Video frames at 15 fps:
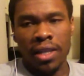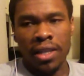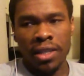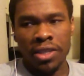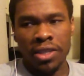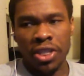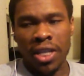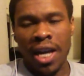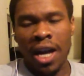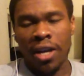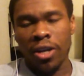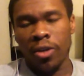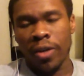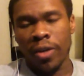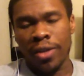
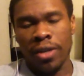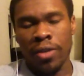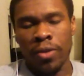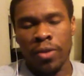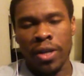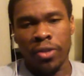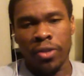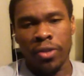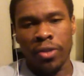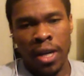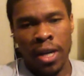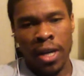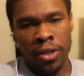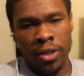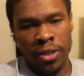Chicago, under
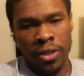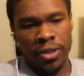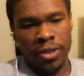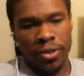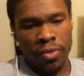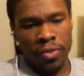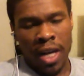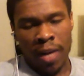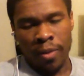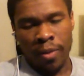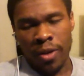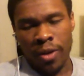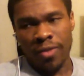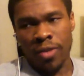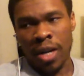Rahm
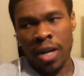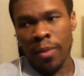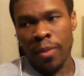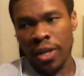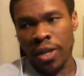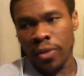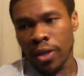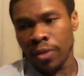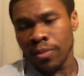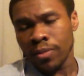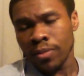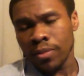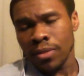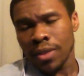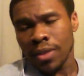Emanuel,
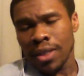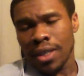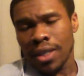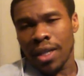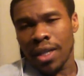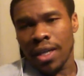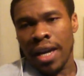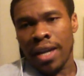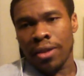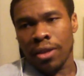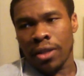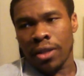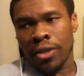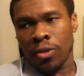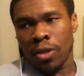has
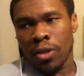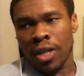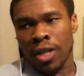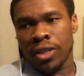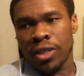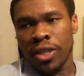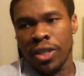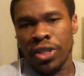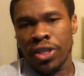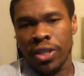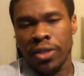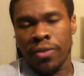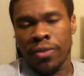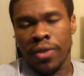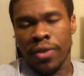launched this
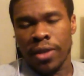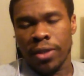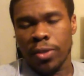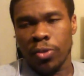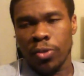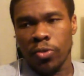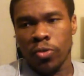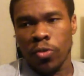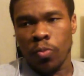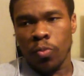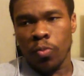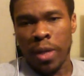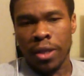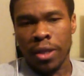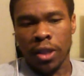initiative to
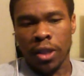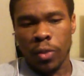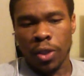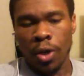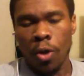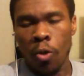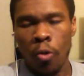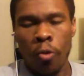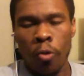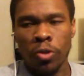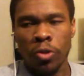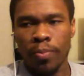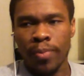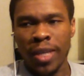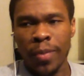basically
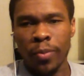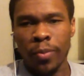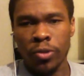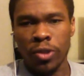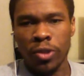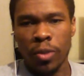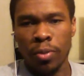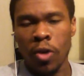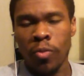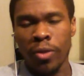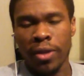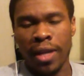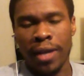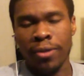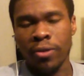withhold people's
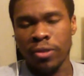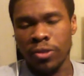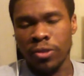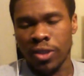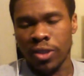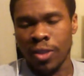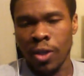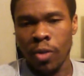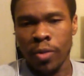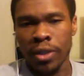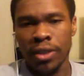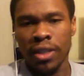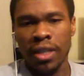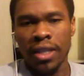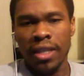diplomas, high school students'
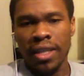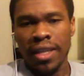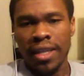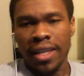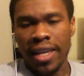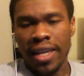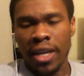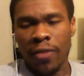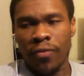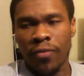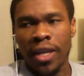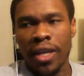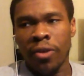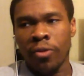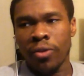diplomas, if
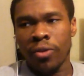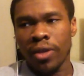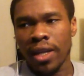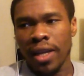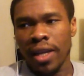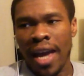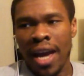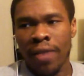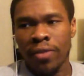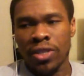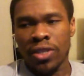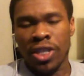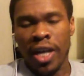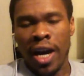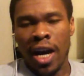they don't have a
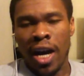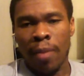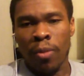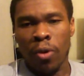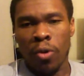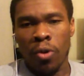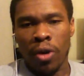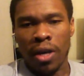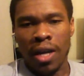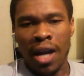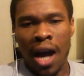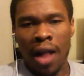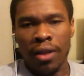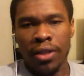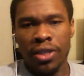job or
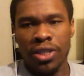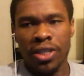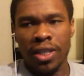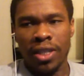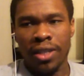college